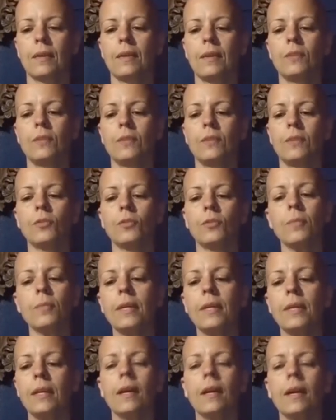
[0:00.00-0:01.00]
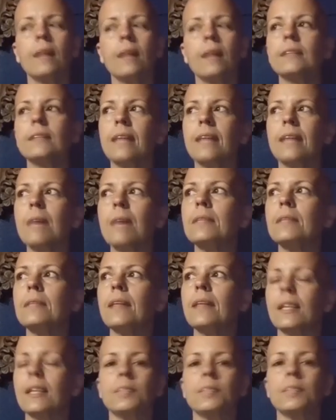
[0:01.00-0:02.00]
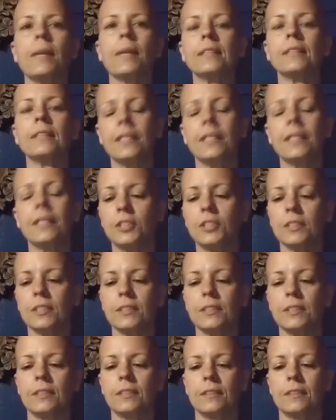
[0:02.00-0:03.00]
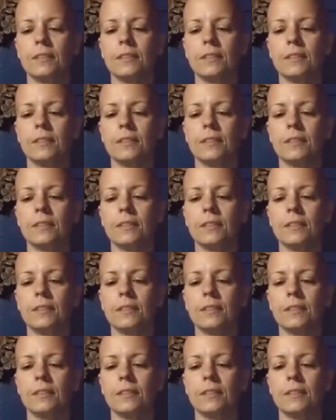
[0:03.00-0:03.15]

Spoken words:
so many unexamined expectations